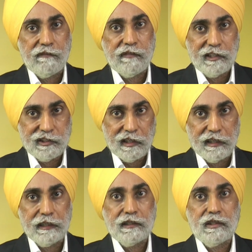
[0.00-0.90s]

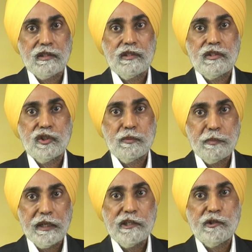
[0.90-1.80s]
firstly
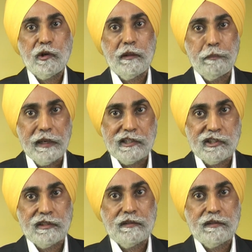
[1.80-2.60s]
spiritual bliss,